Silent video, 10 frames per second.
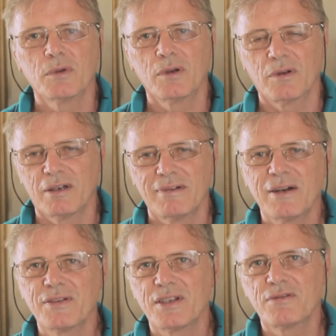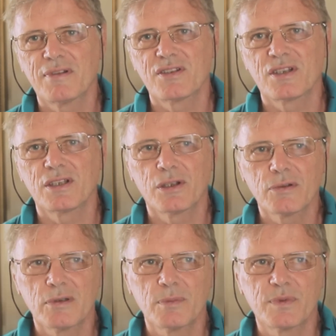will arouse interest in other
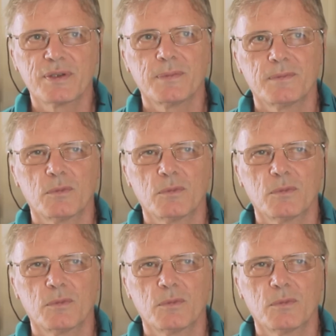groups